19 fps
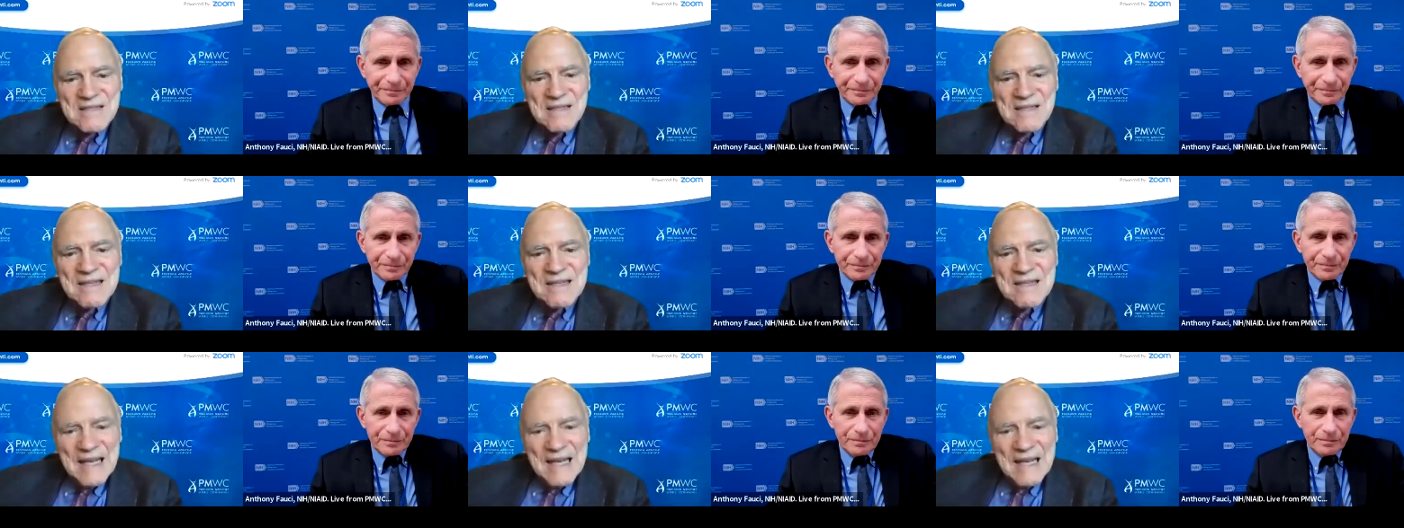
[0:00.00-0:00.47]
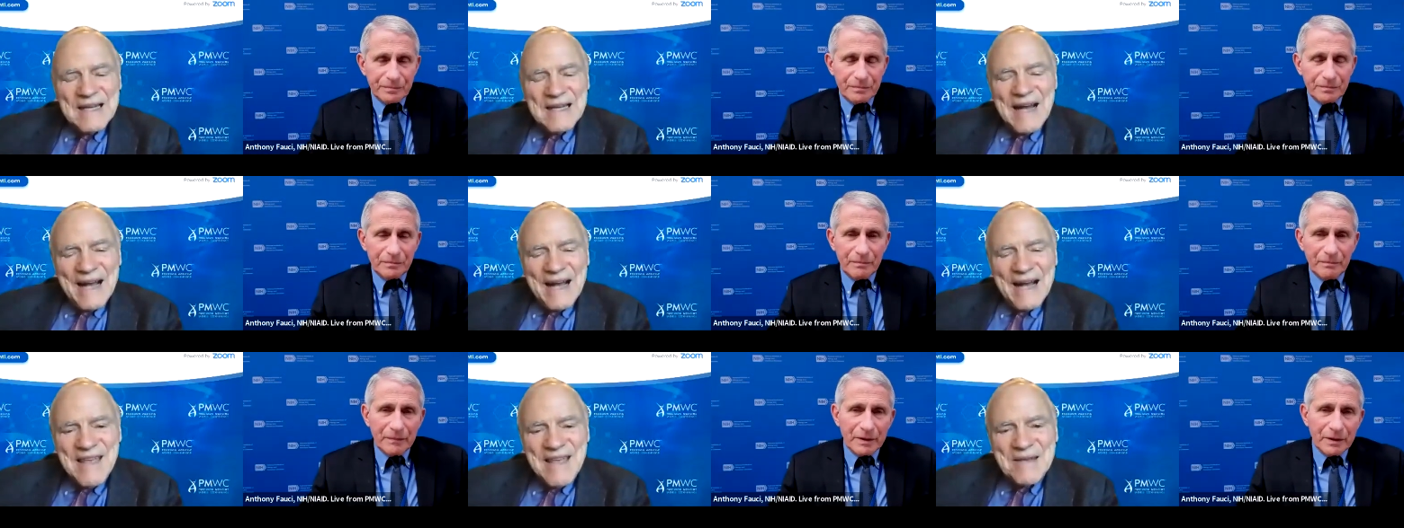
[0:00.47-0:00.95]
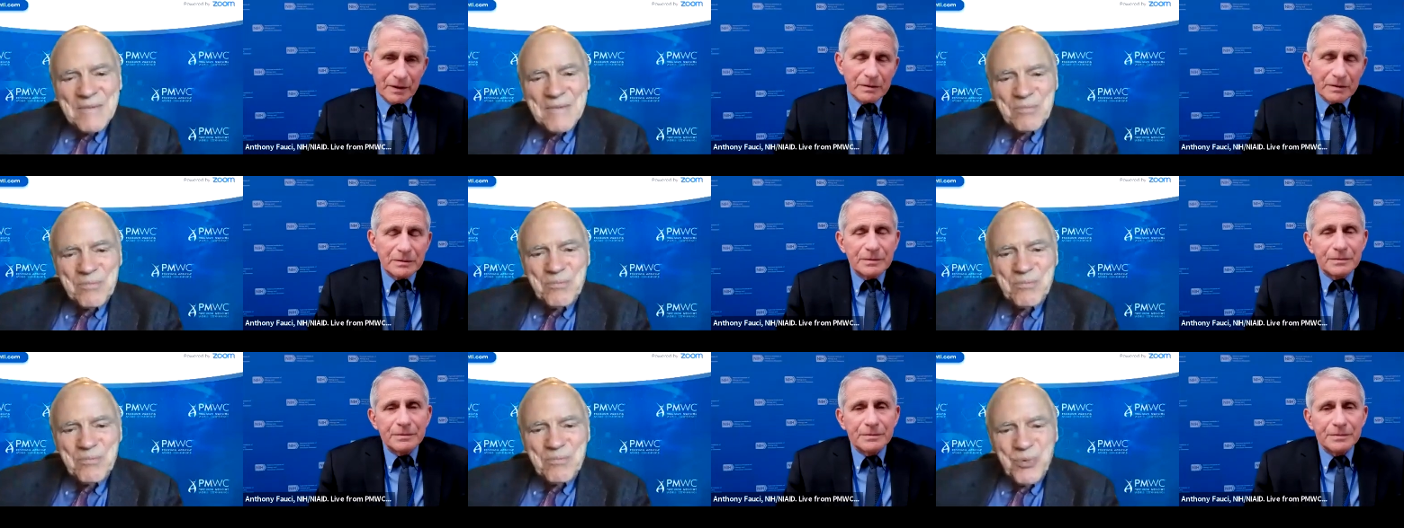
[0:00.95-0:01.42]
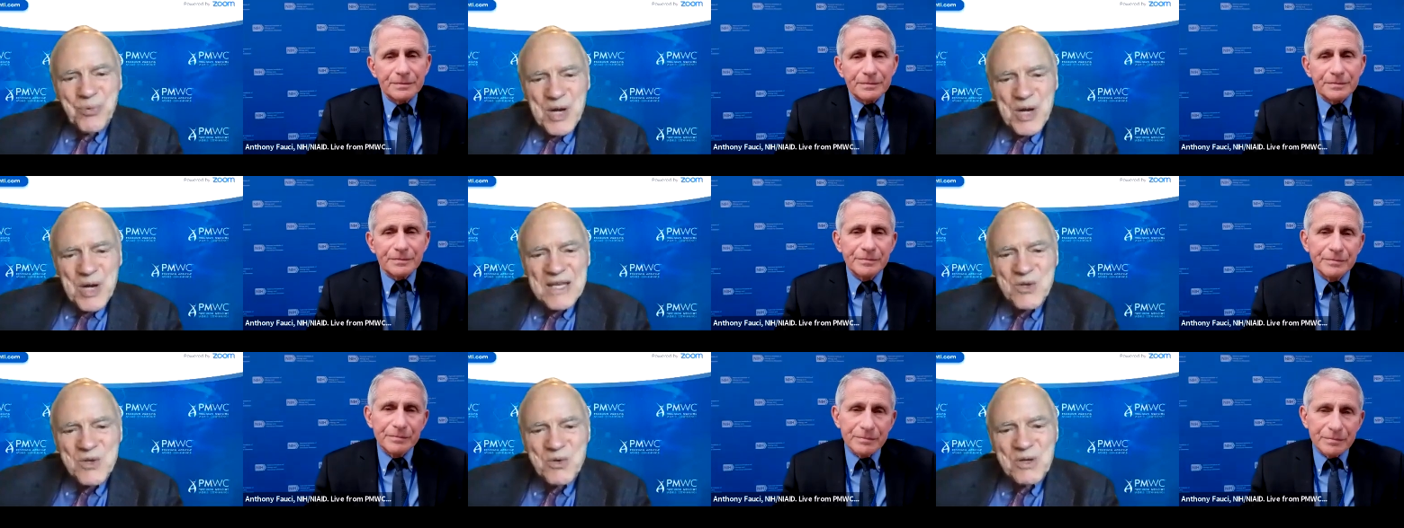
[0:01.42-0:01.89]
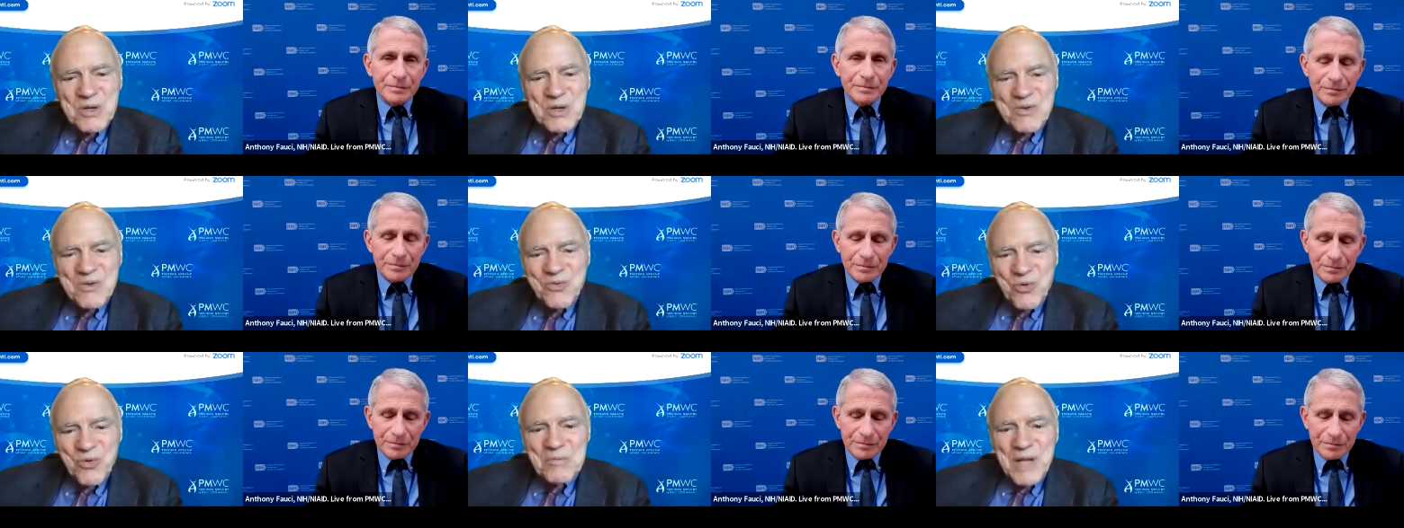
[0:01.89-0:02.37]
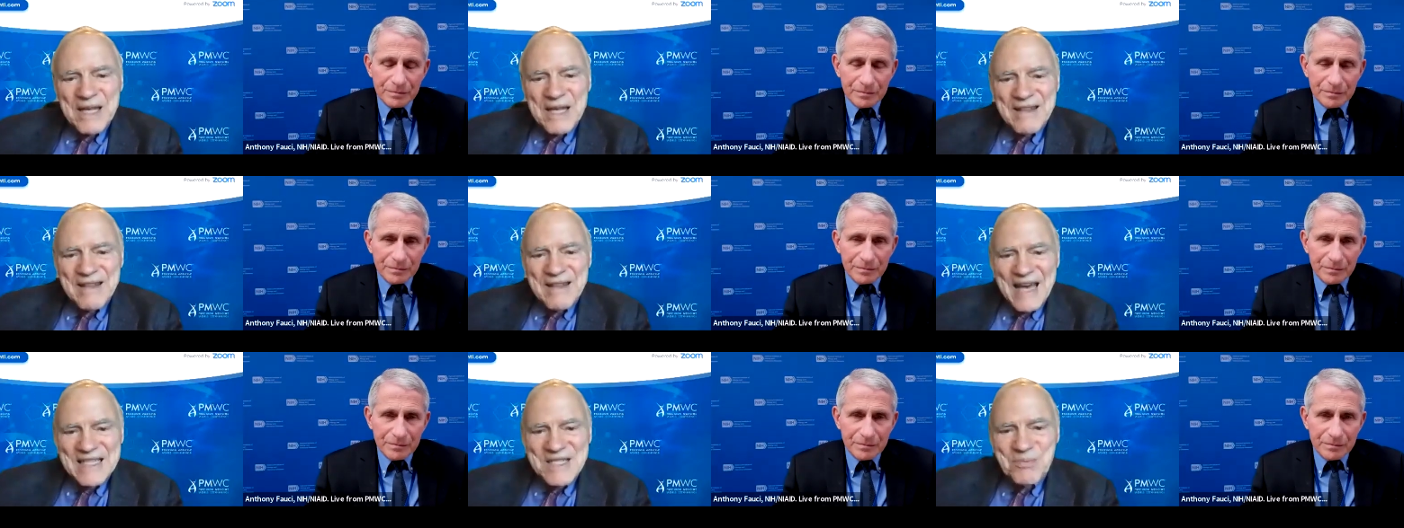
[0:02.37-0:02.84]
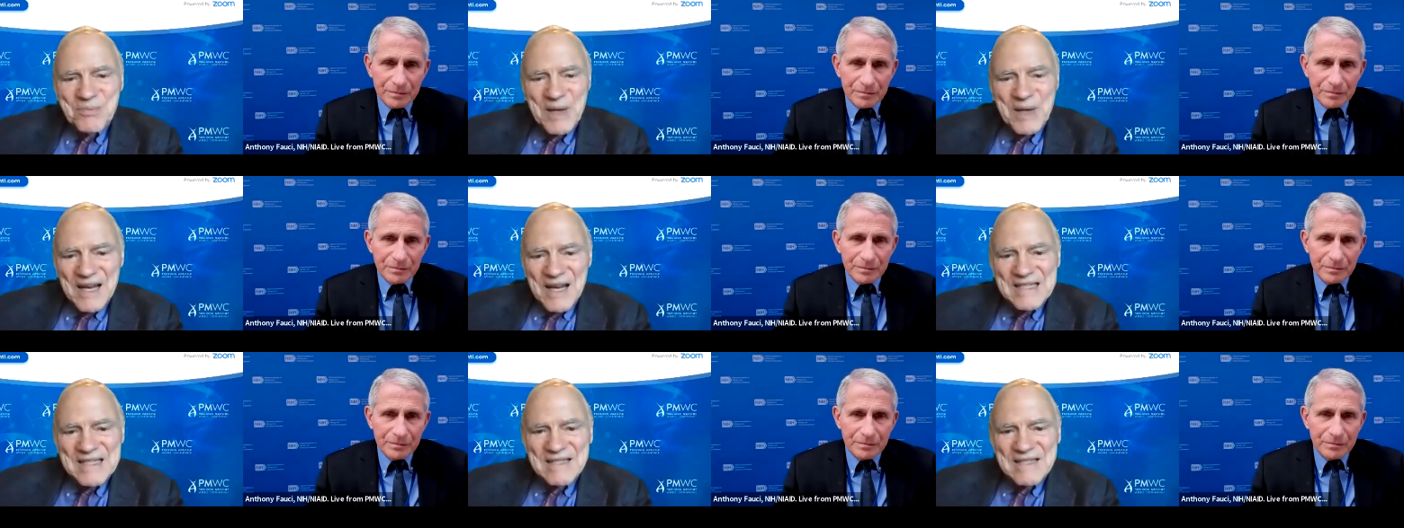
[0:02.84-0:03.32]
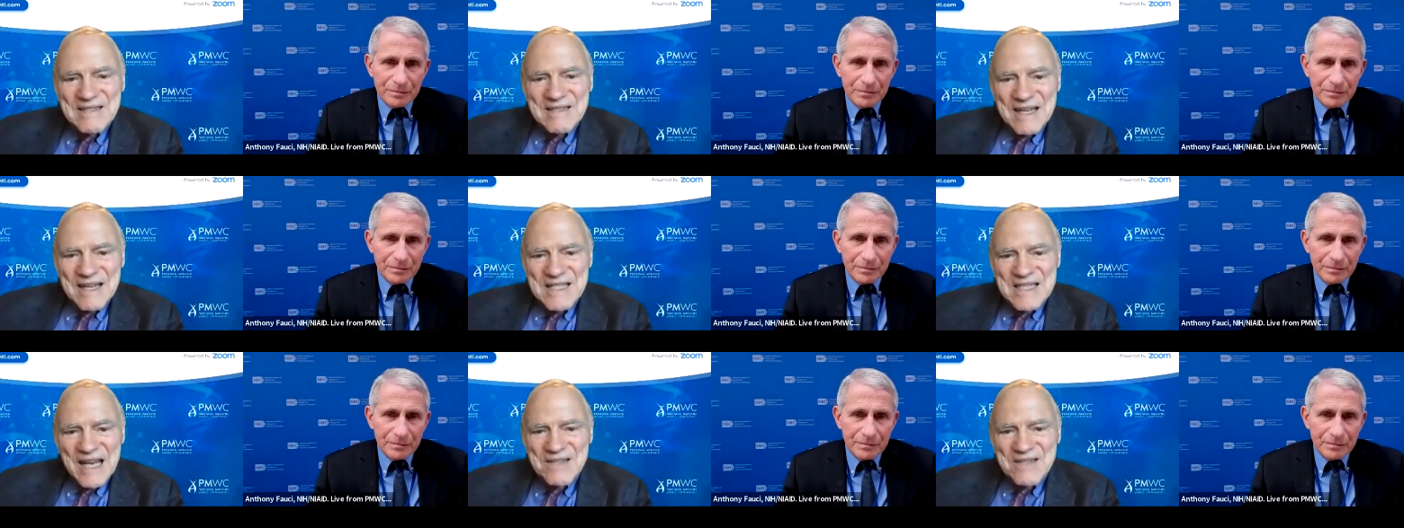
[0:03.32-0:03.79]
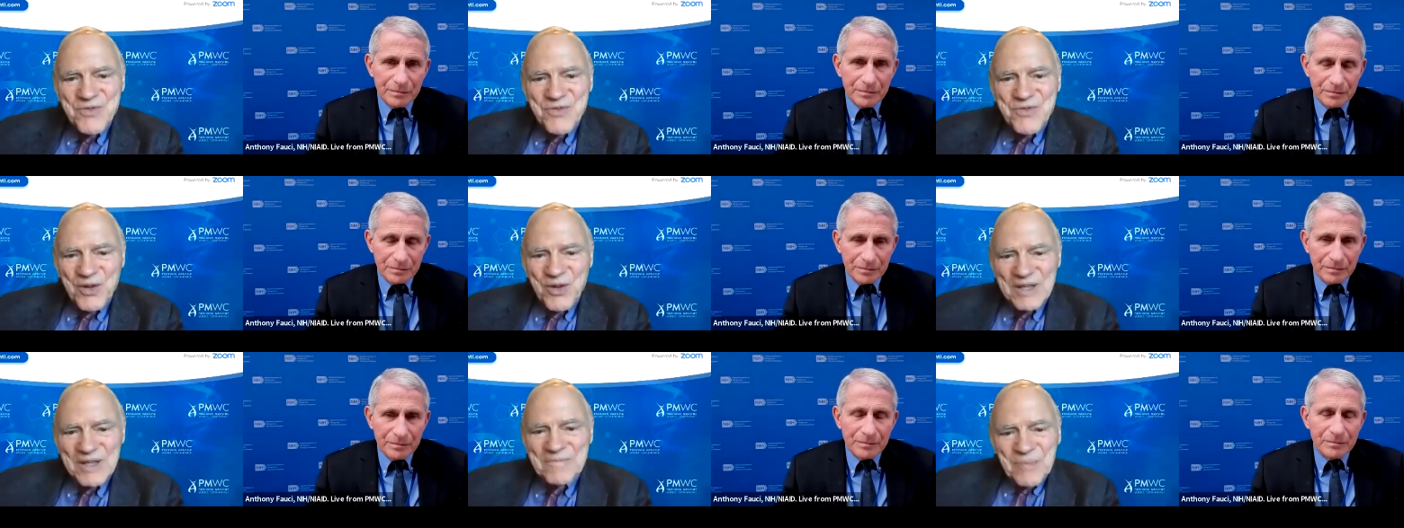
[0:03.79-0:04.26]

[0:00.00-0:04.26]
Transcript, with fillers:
Speaker 1: And I think pretty uniformly that's been unsuccessful.